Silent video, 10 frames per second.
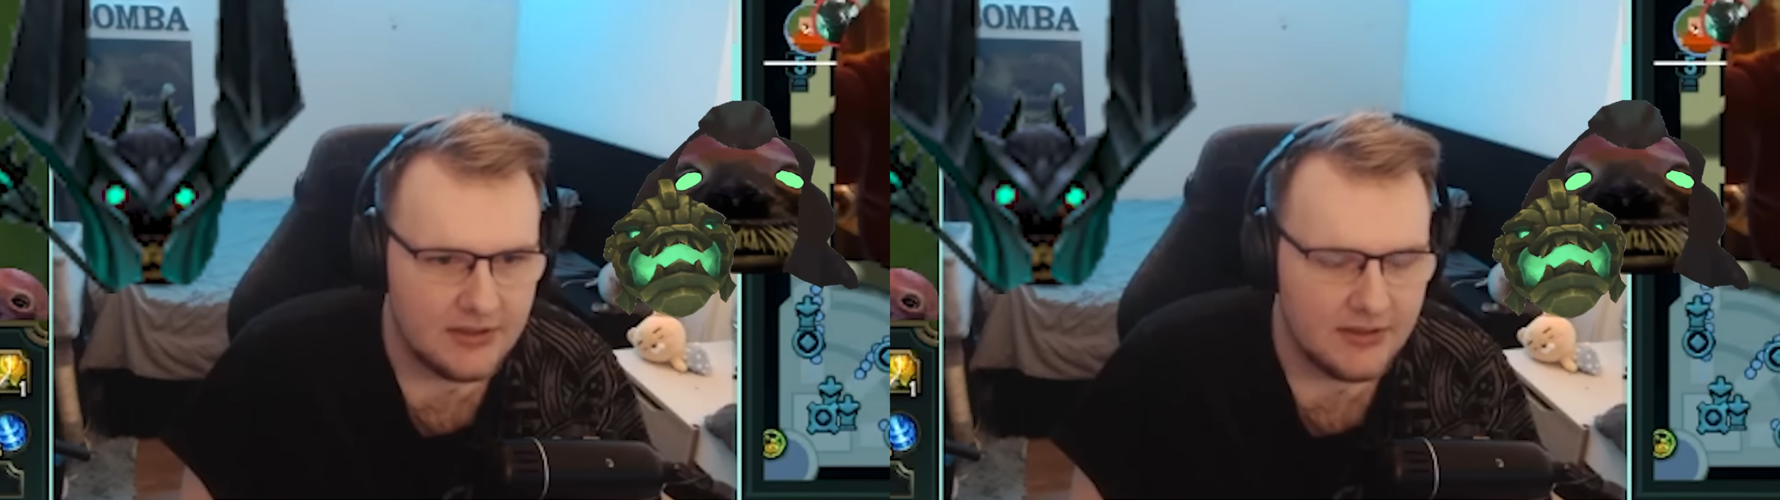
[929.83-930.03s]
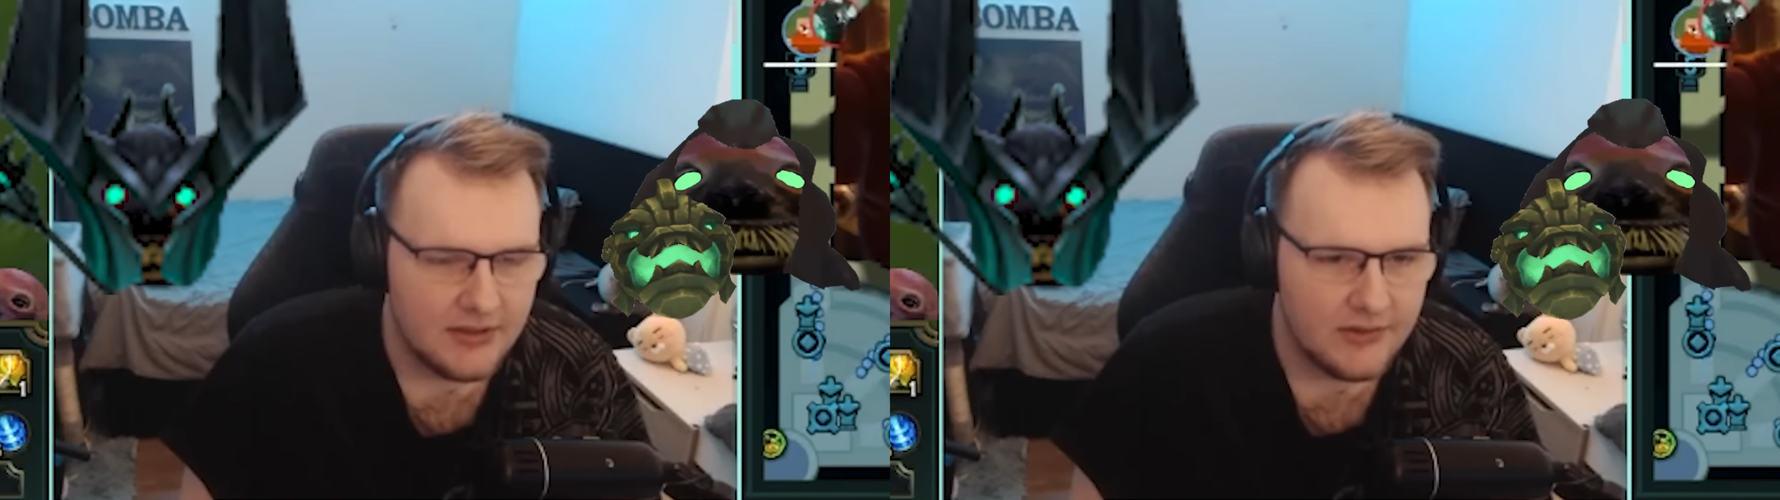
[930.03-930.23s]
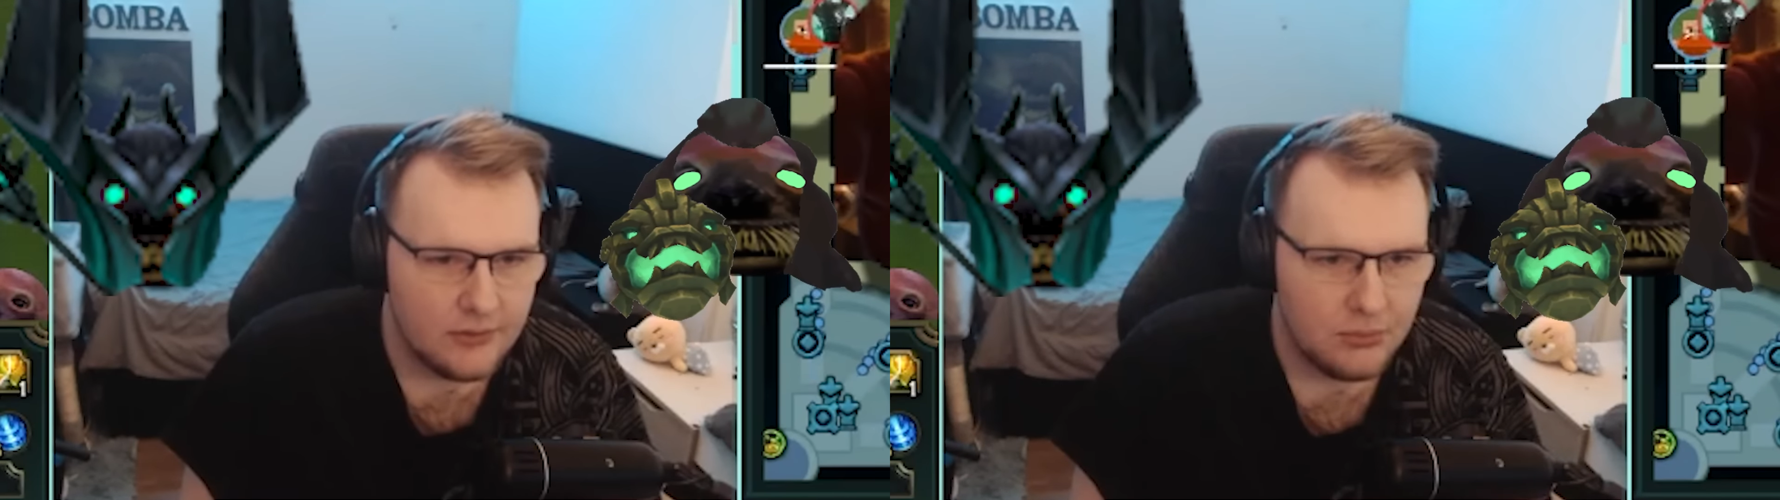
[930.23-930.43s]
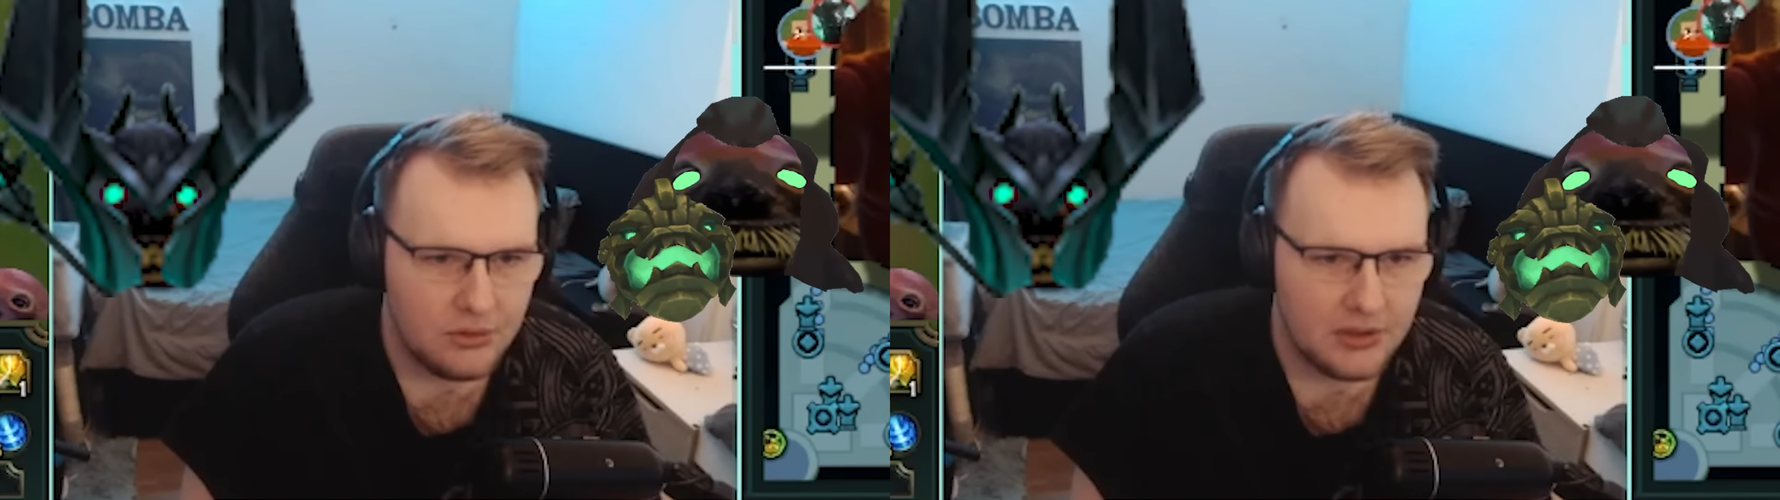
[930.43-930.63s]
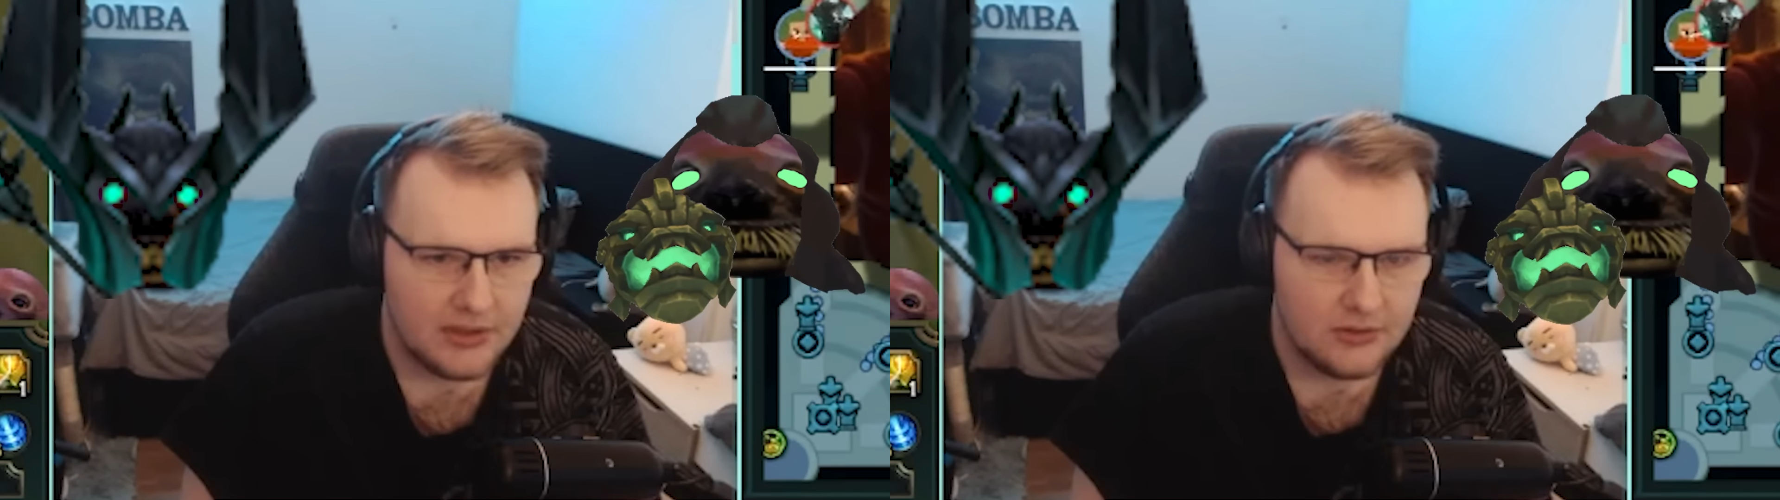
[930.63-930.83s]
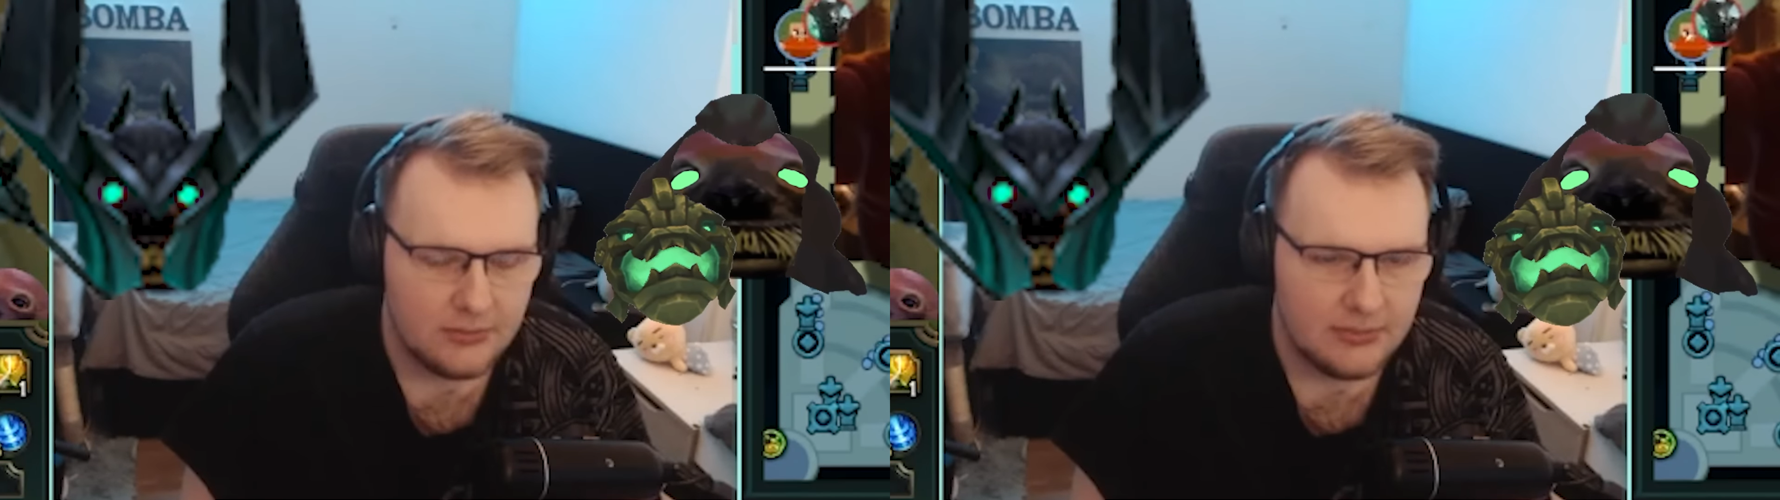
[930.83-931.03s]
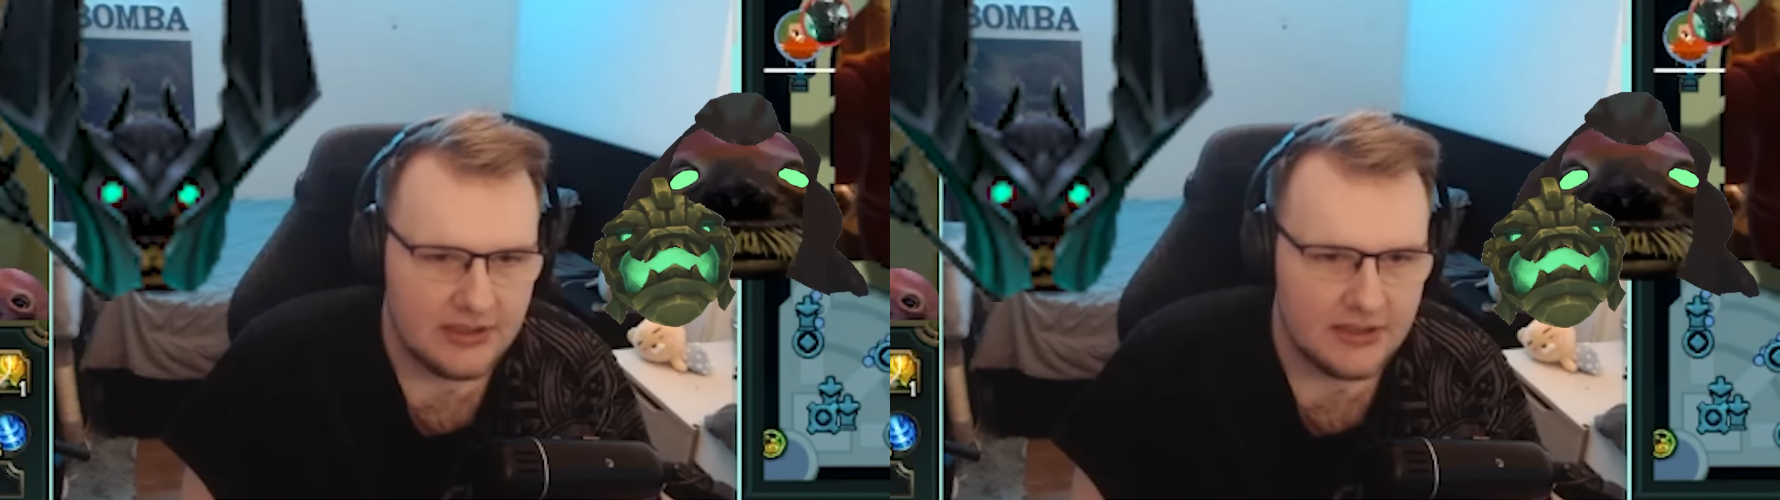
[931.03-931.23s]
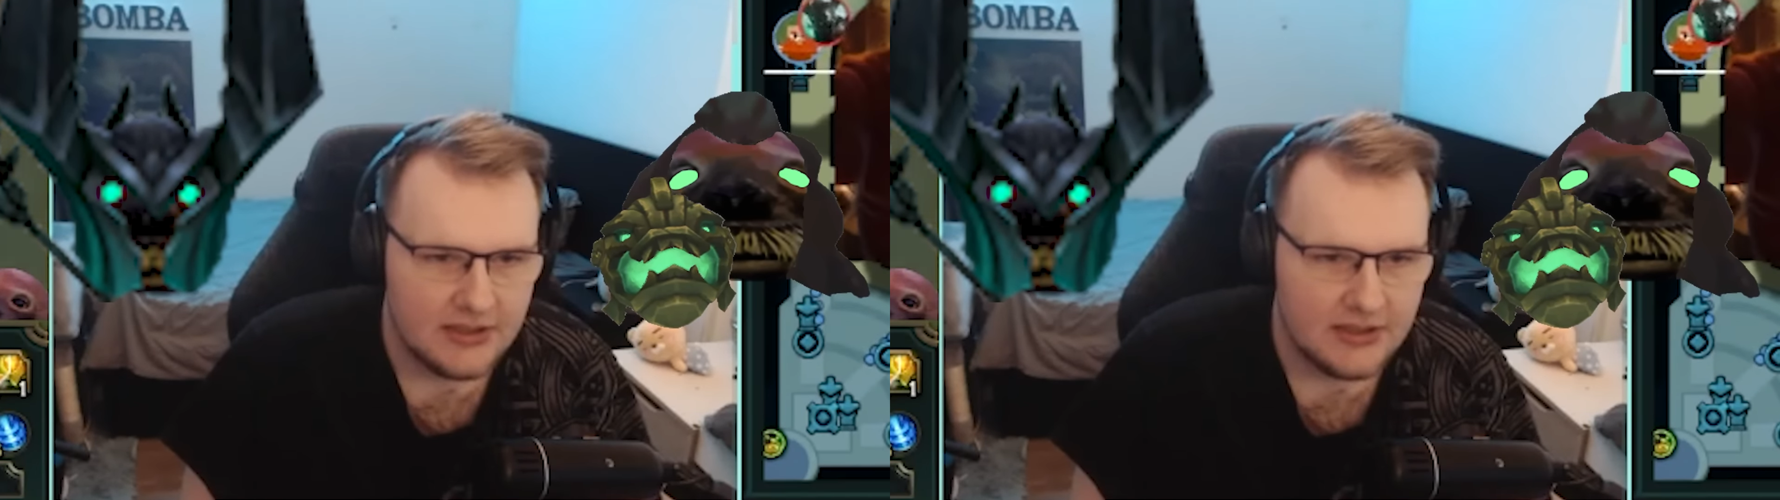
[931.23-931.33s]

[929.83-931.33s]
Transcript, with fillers: they're so boring to play.